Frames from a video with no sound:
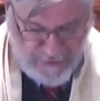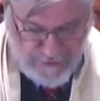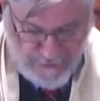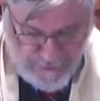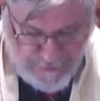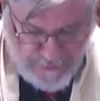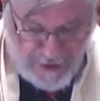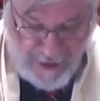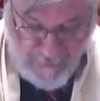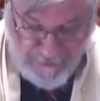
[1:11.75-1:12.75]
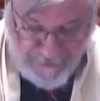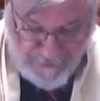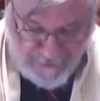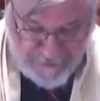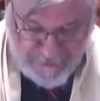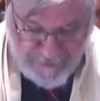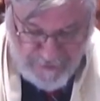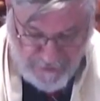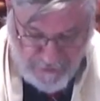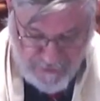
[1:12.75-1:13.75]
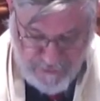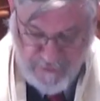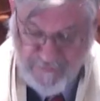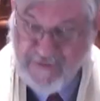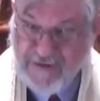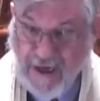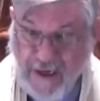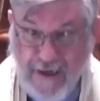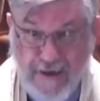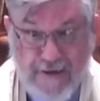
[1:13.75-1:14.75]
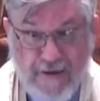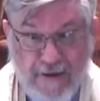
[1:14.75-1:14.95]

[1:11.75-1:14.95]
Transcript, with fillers: turn our thoughts to those who have died